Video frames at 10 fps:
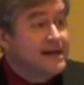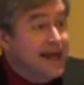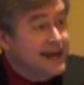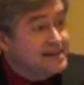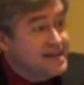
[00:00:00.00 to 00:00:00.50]

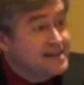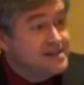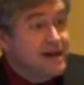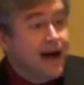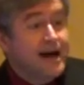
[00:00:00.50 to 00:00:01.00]
Again, it
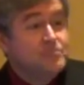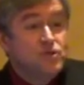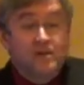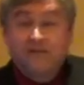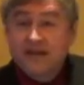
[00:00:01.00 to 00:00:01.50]
takes time
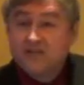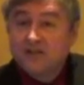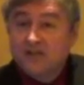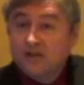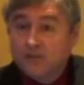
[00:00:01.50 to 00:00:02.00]
to
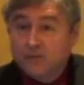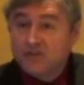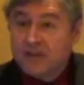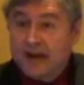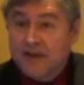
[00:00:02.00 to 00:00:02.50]
invest in a good
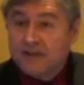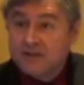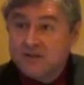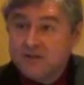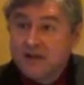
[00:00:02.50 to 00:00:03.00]
risk
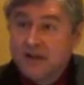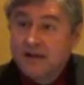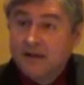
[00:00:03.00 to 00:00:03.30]
analysis.